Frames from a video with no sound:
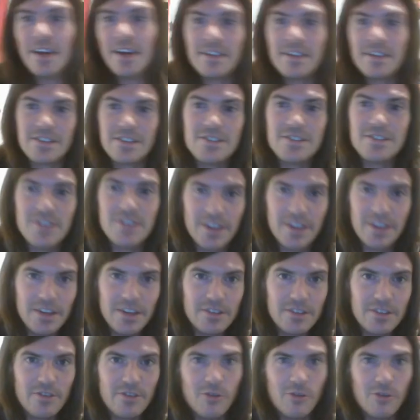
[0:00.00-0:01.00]
is it
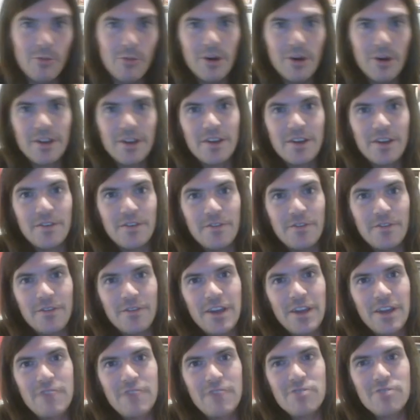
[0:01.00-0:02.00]
for my
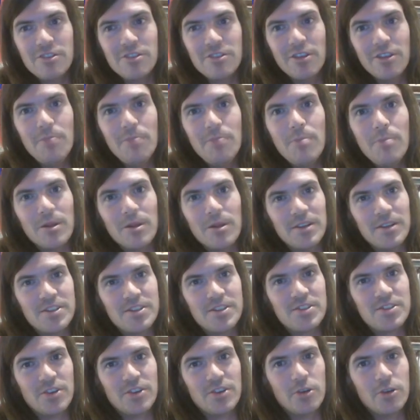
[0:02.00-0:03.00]
favourite number list. I
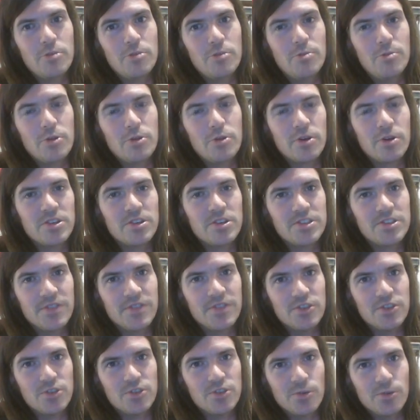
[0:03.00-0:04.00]
hope you guys have
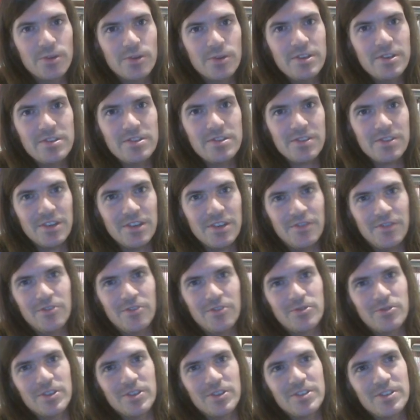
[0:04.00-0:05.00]
enjoyed it. If you
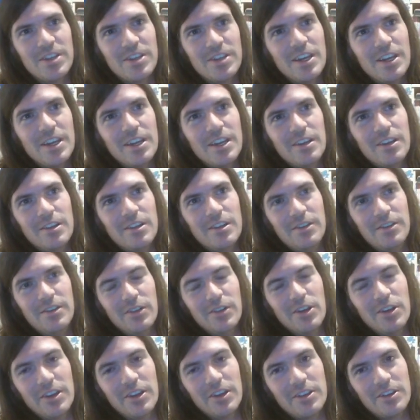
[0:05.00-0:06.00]
did, leave a like,
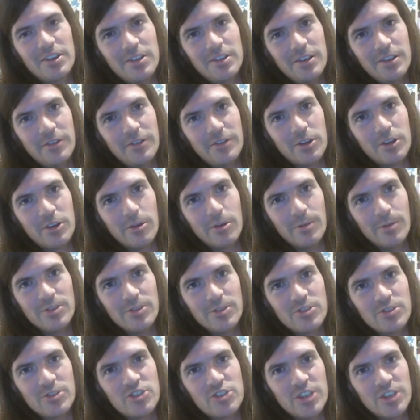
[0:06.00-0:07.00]
leave a comment,
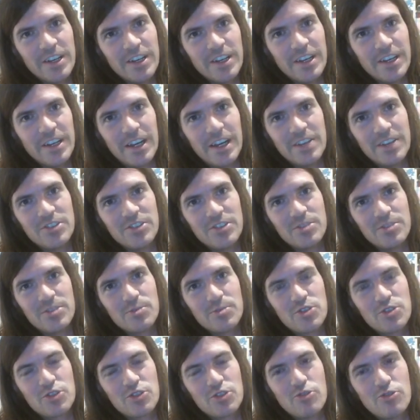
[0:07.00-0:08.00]
share, and
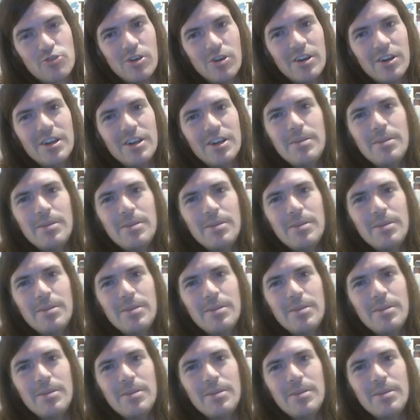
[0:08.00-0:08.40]
subscribe.